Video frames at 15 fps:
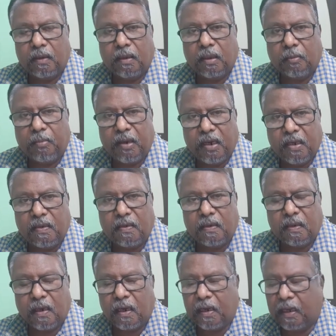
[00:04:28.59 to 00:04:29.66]
The penis
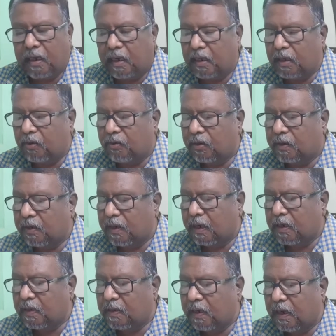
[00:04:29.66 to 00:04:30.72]
containing the urethra
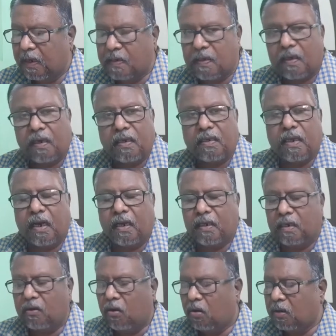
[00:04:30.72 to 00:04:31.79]
is the external
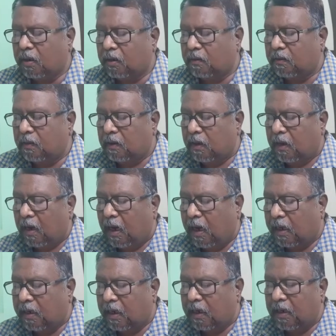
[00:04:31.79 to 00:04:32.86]
genital organ,
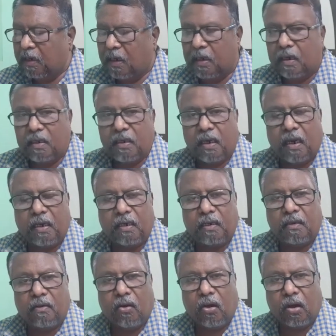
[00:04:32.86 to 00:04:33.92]
and the internal
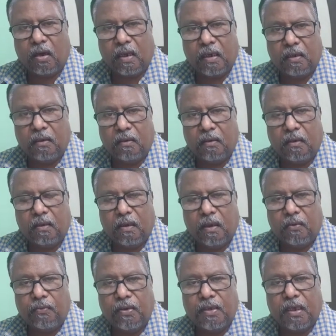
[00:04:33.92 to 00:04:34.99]
genital organ,
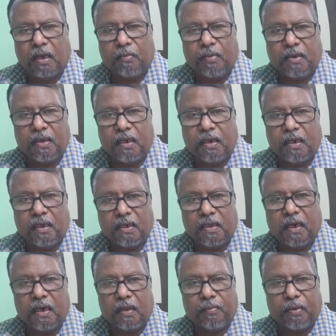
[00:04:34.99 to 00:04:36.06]
which are present
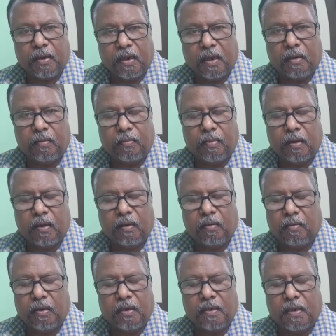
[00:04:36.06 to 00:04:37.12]
inside
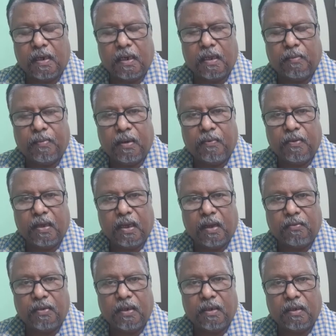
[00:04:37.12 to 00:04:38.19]
the pelvic
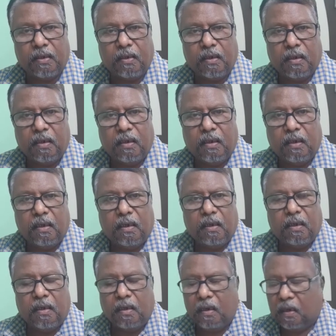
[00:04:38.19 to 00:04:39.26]
cavity,
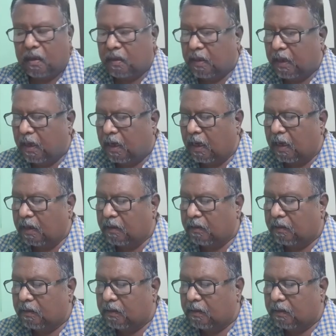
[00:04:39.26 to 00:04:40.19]
they are